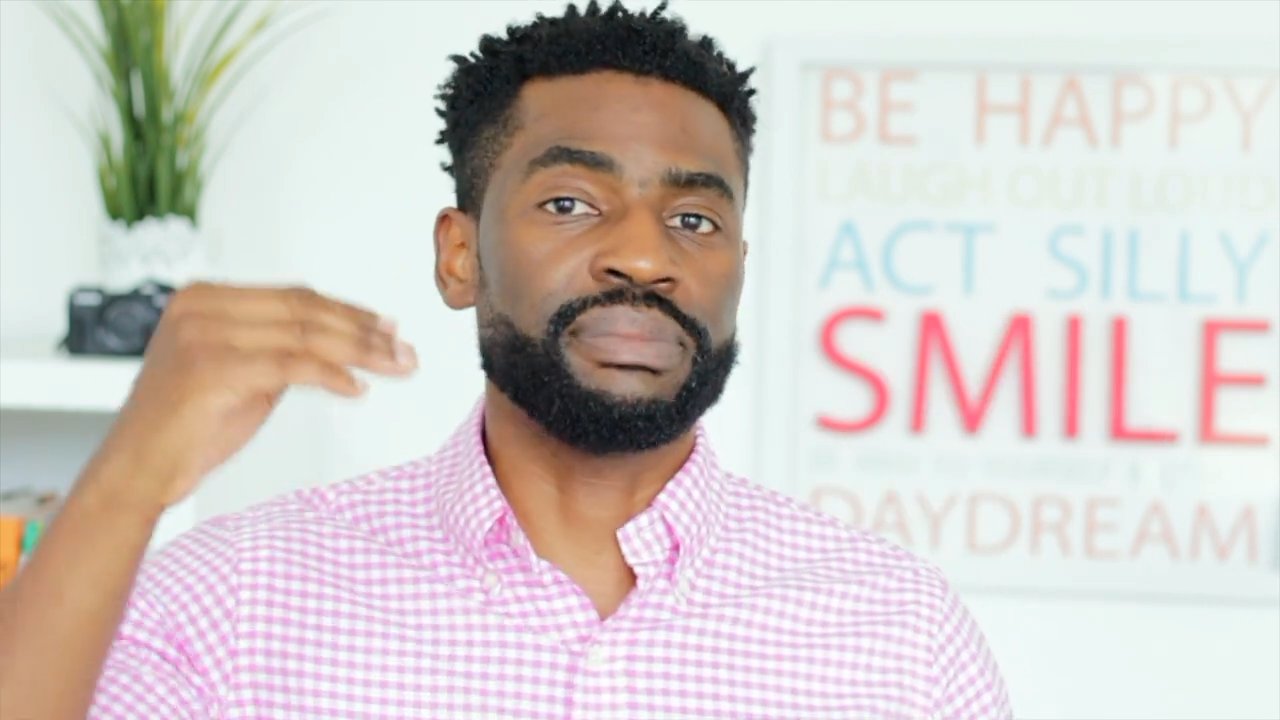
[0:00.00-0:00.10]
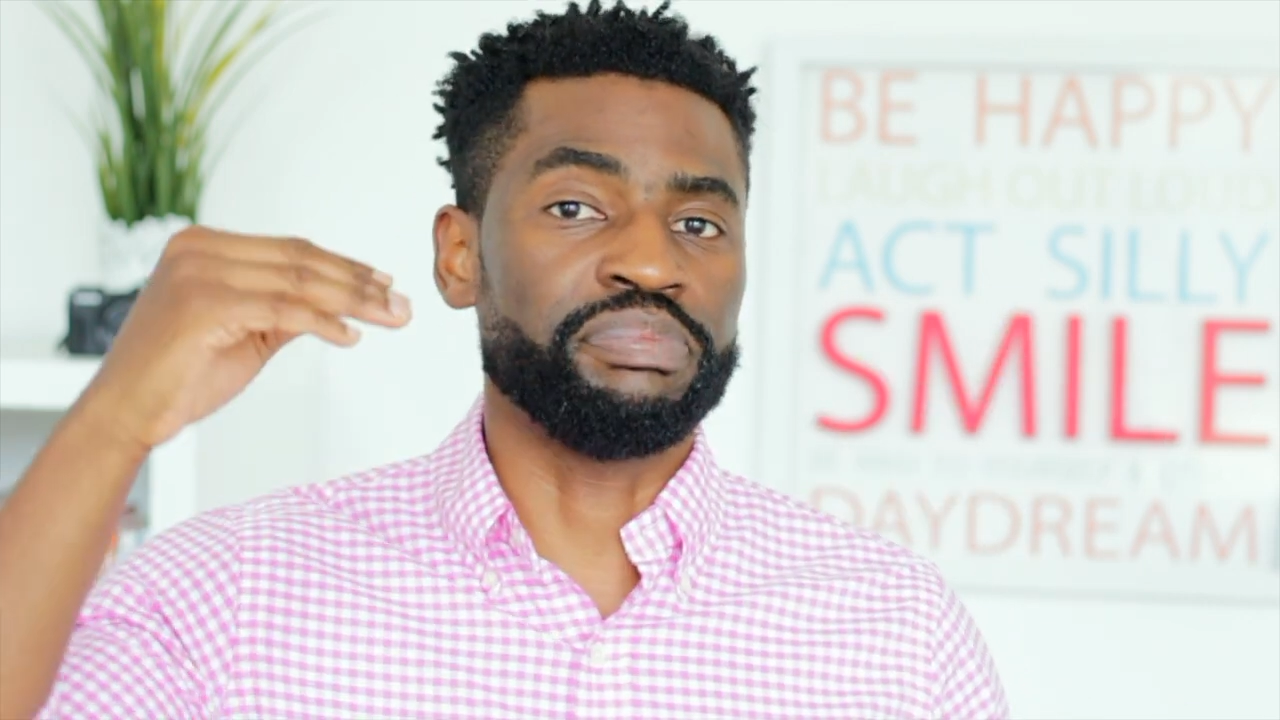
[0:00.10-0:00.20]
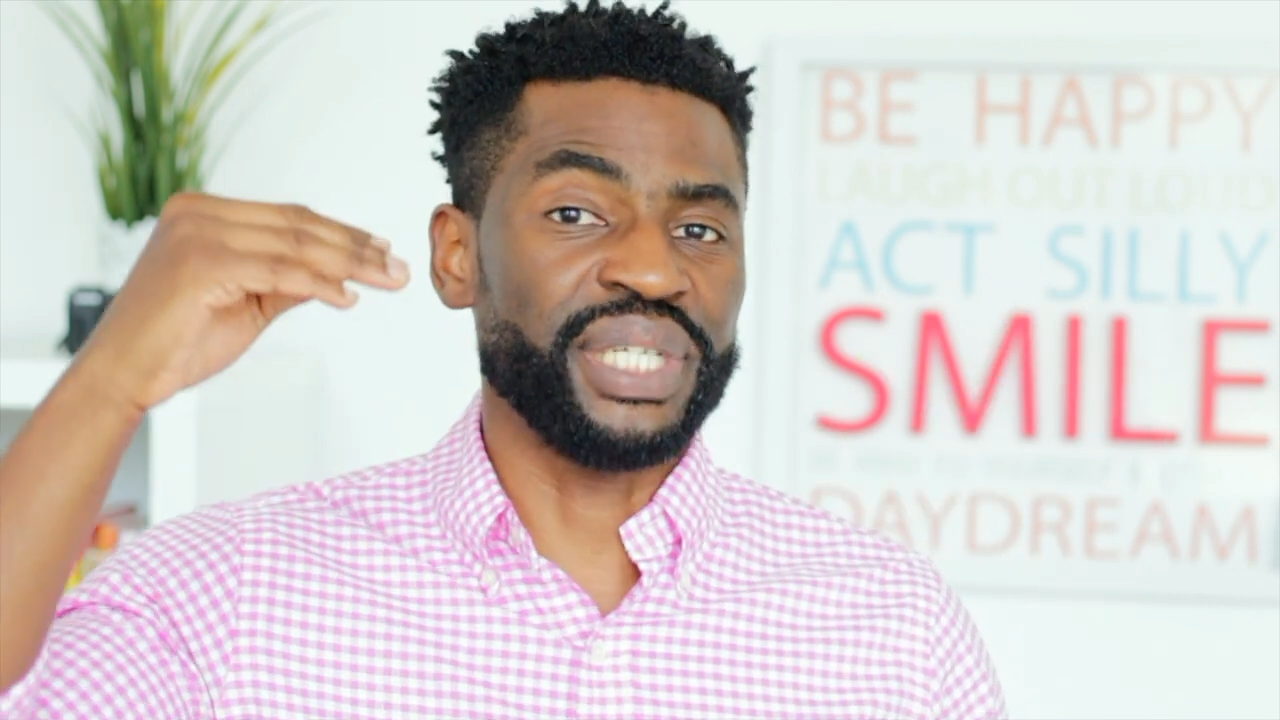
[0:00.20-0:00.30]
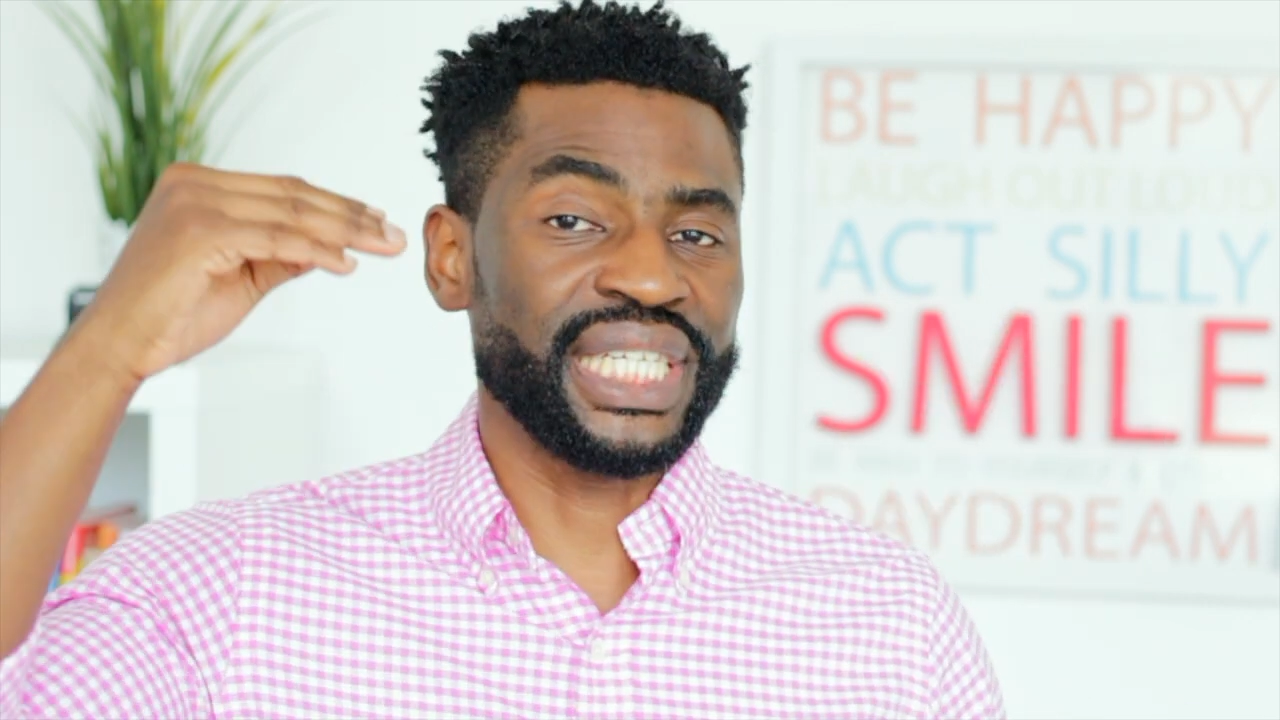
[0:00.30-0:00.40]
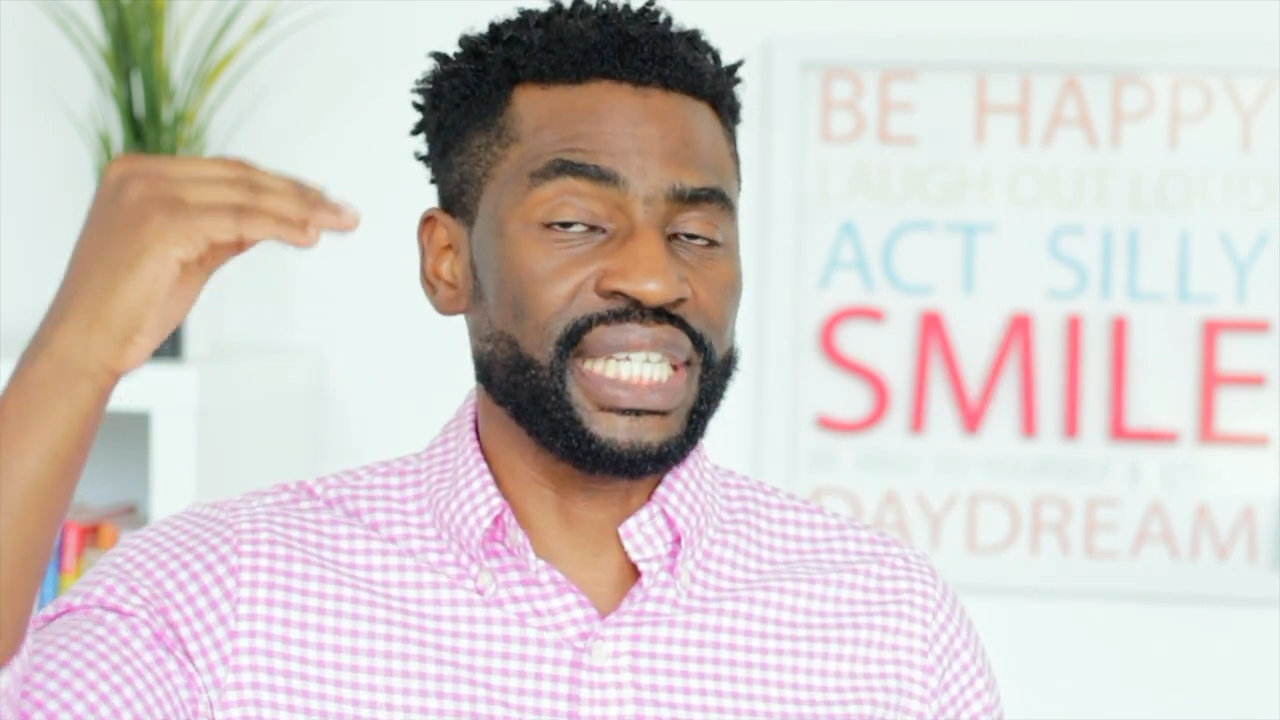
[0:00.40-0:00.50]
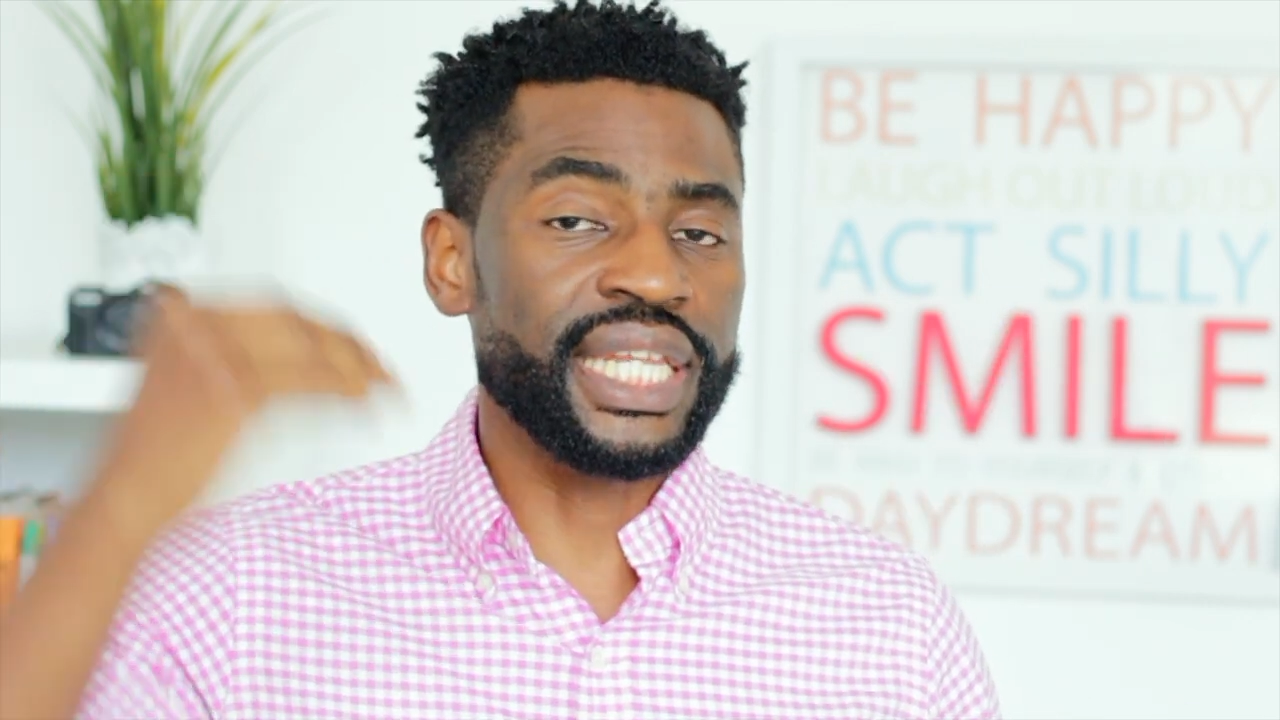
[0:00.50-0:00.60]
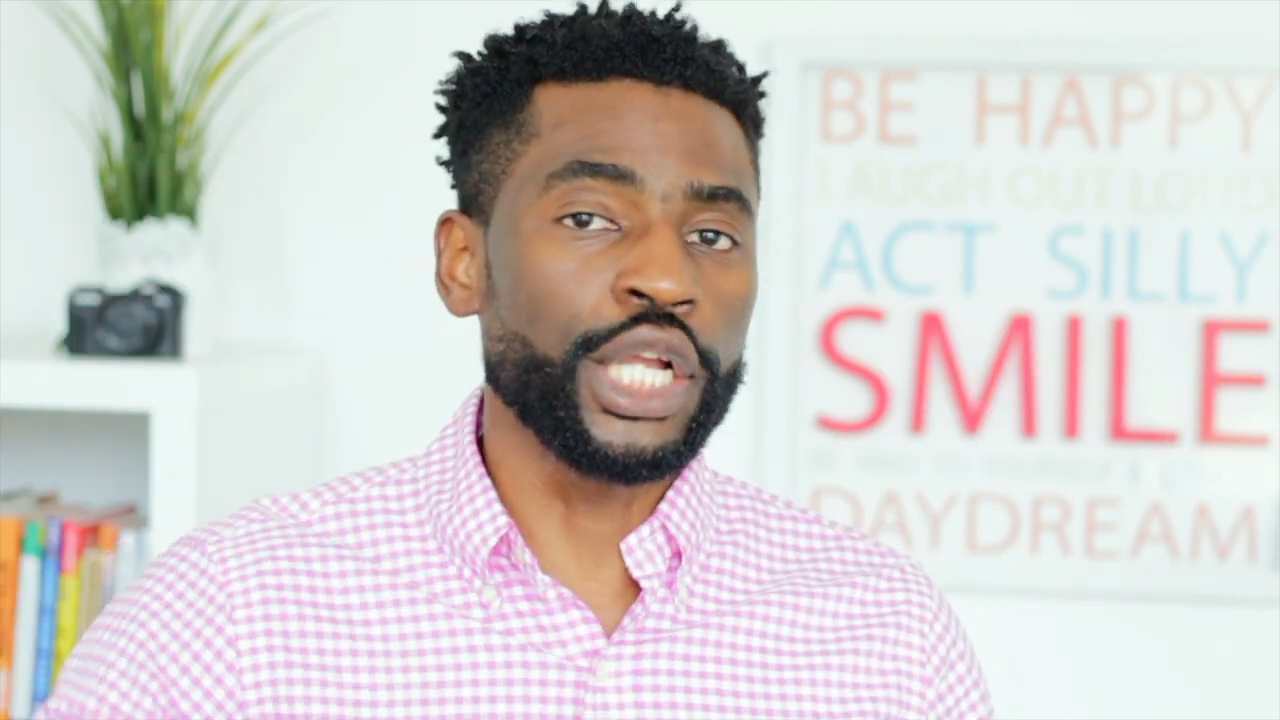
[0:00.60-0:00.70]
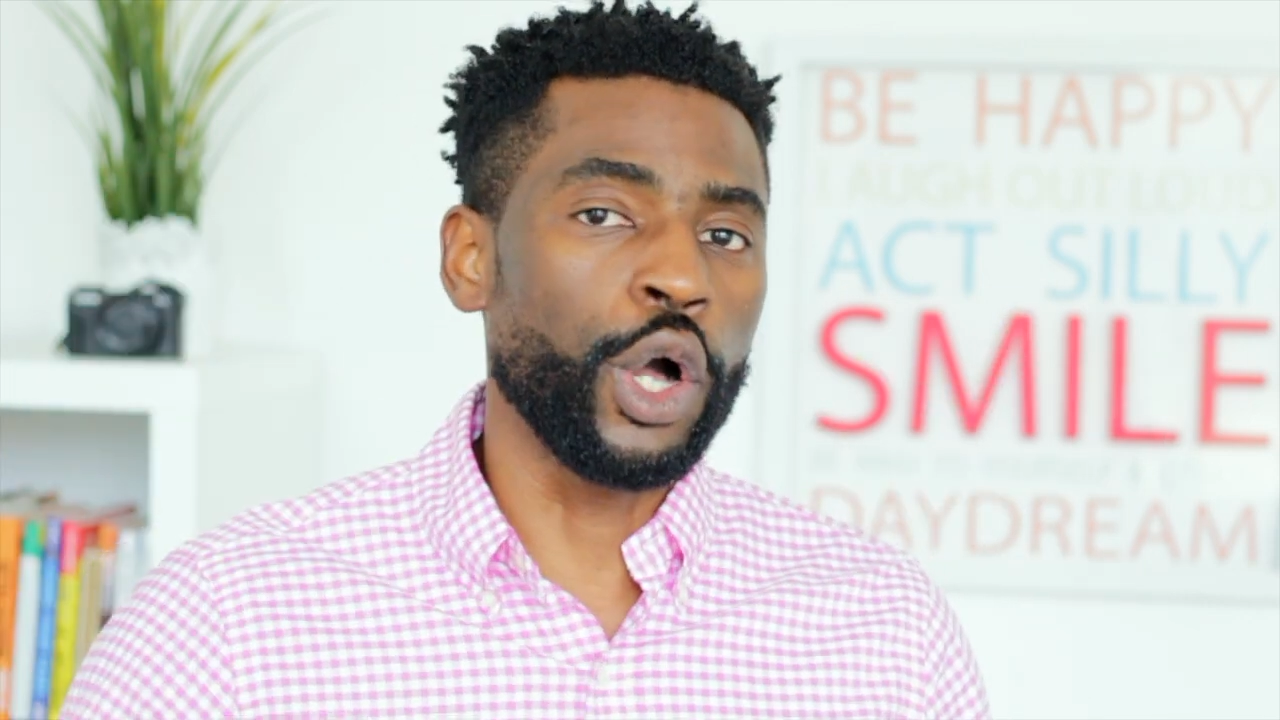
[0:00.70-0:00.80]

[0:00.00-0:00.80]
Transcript: be sitting